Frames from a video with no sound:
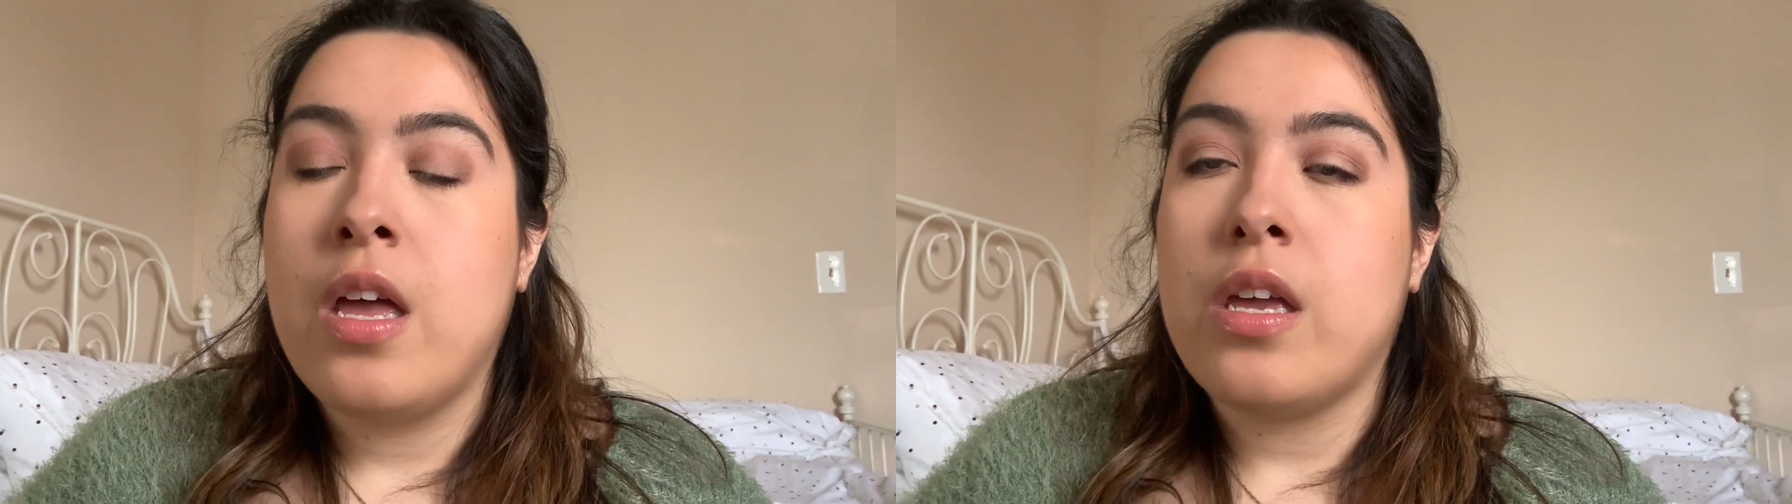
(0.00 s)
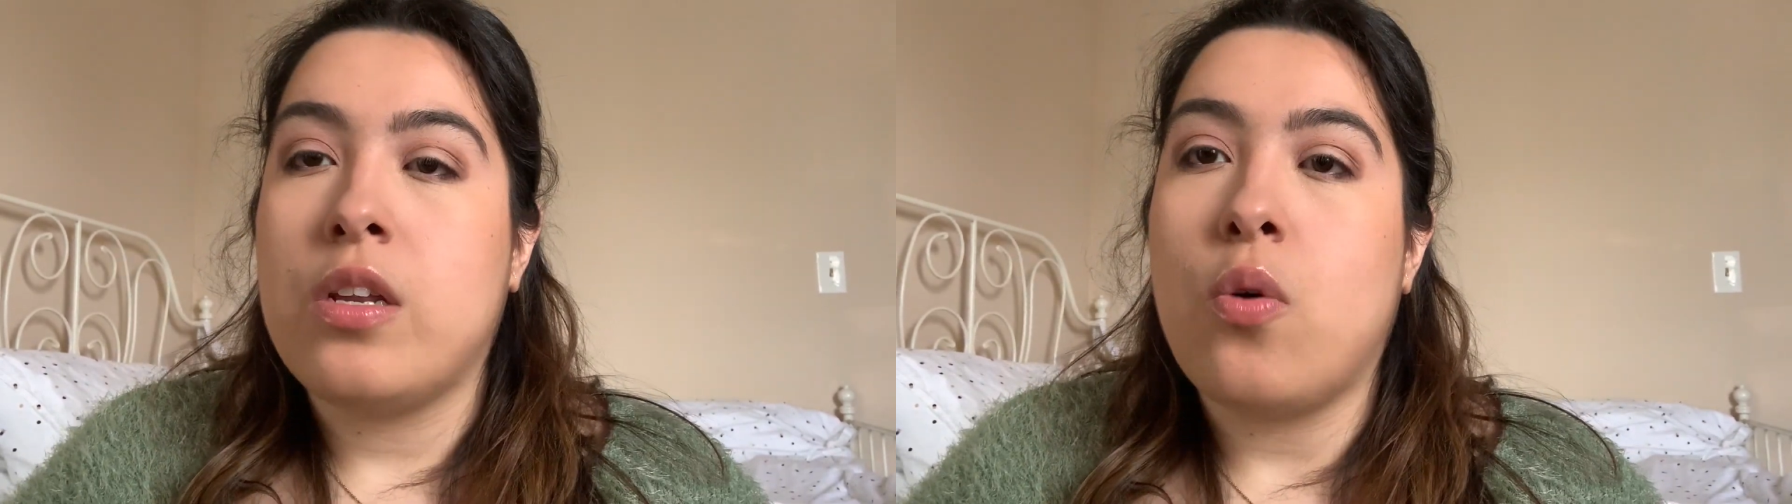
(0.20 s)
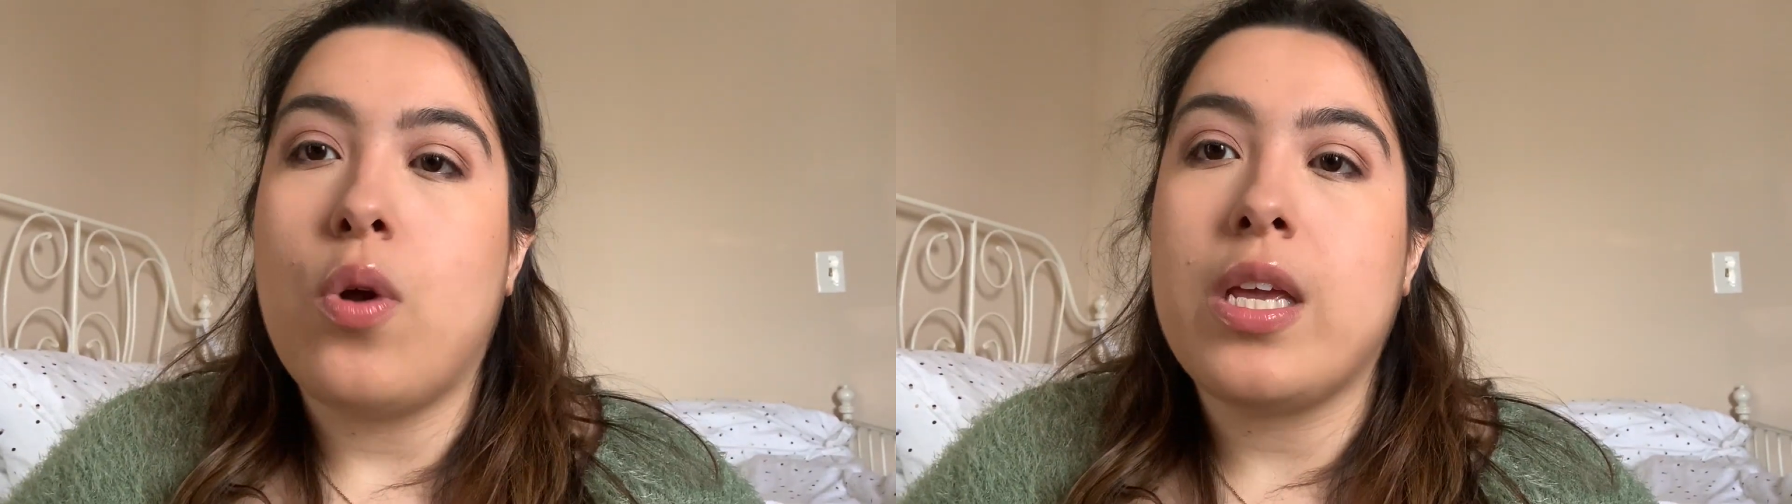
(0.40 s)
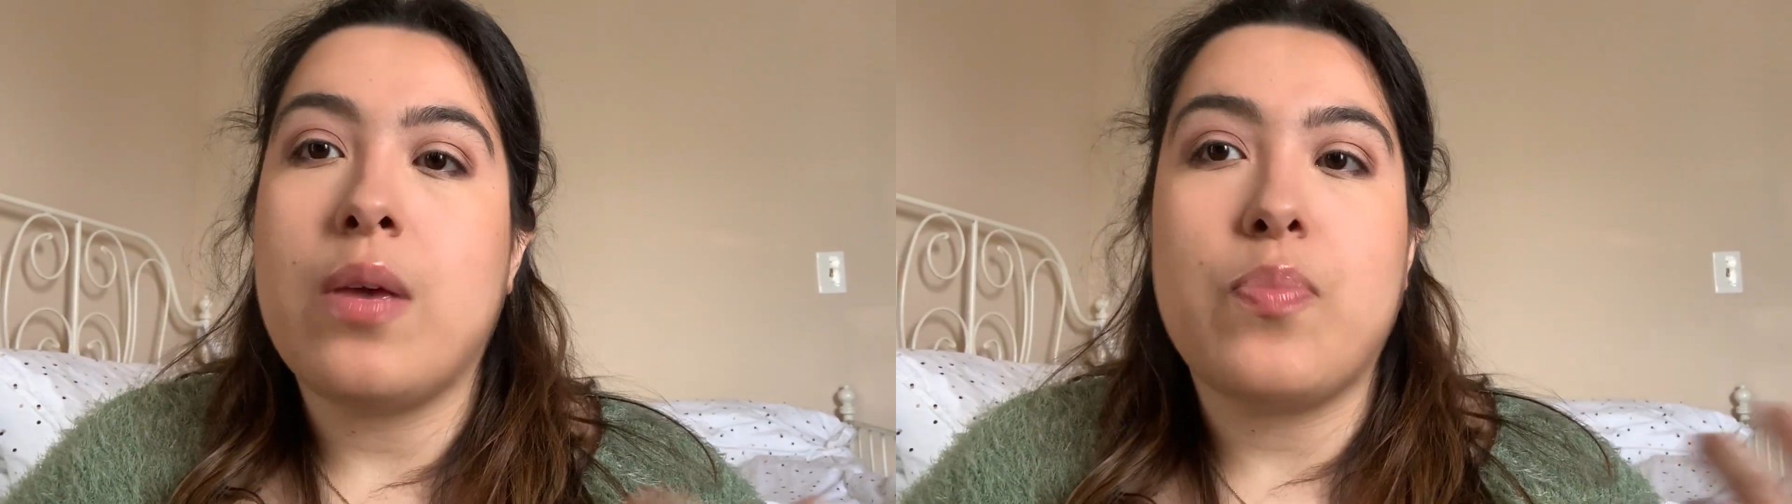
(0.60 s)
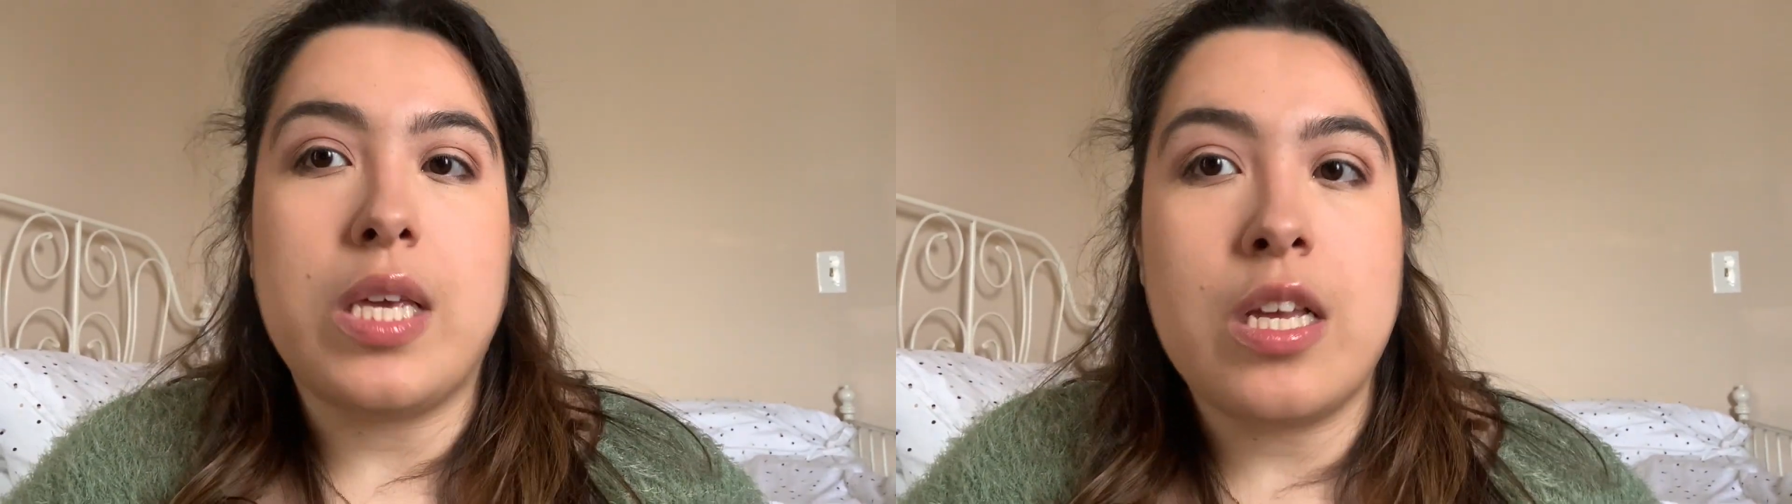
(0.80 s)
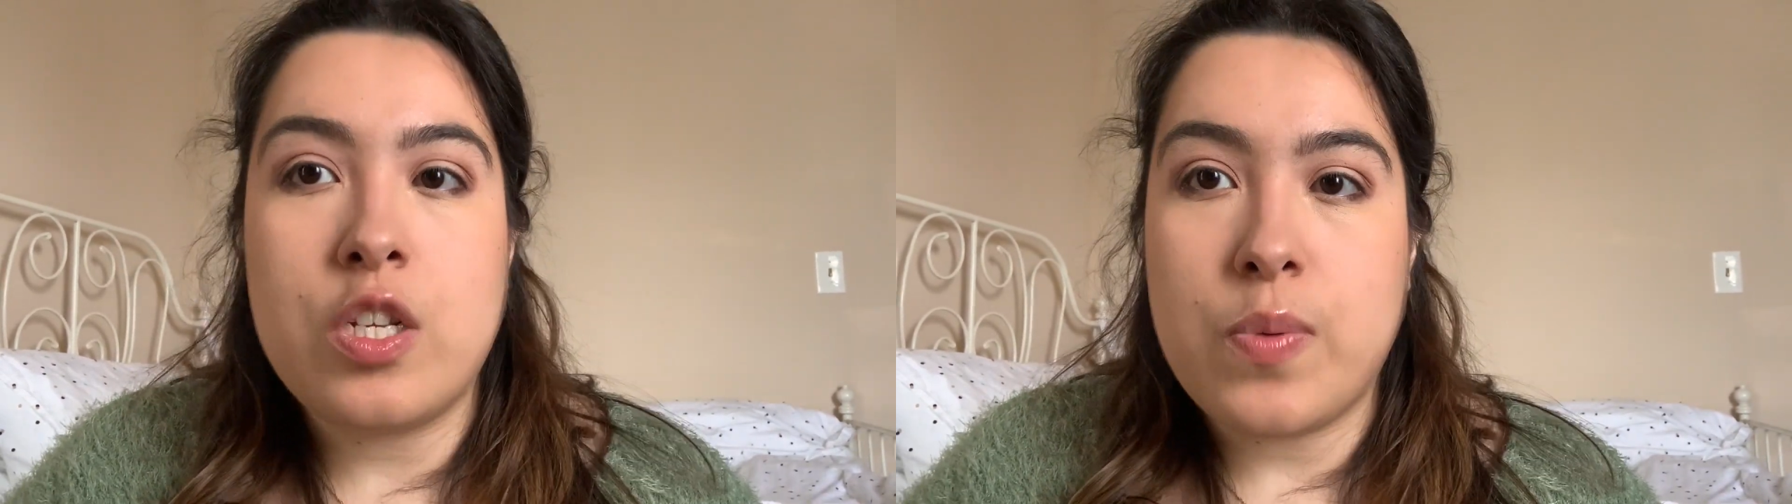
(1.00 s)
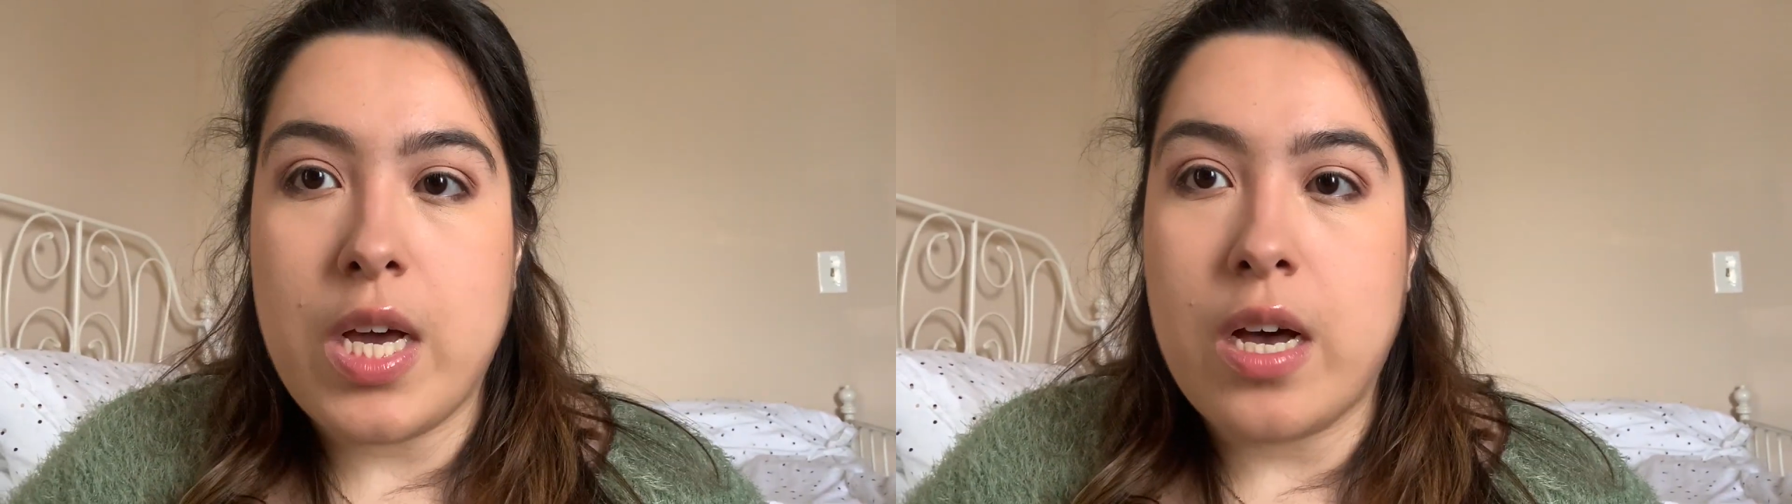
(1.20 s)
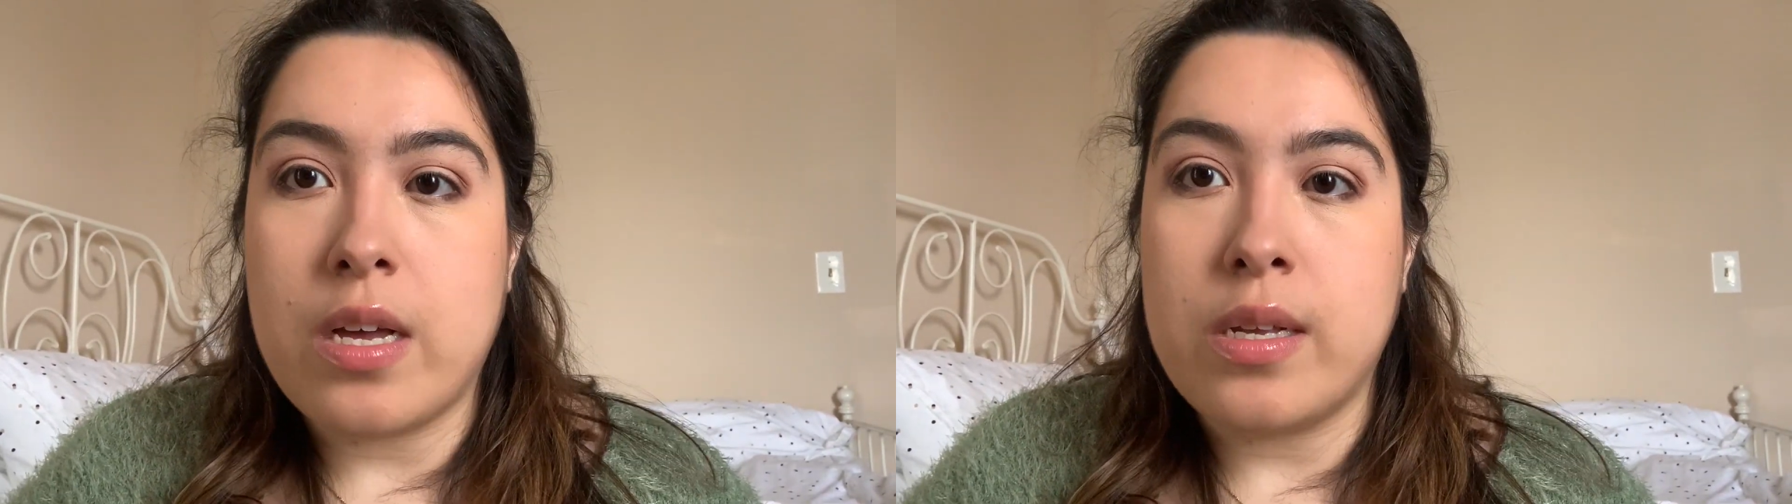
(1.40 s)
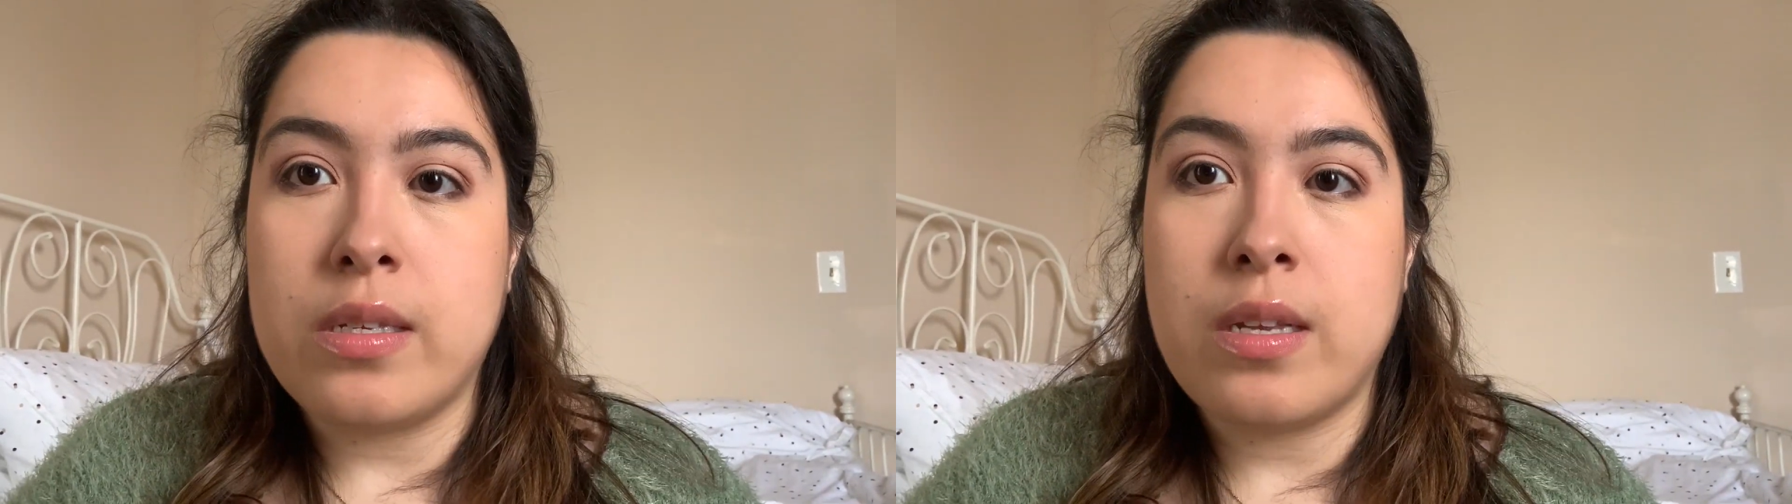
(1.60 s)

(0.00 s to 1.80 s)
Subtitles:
You don't want to get peach because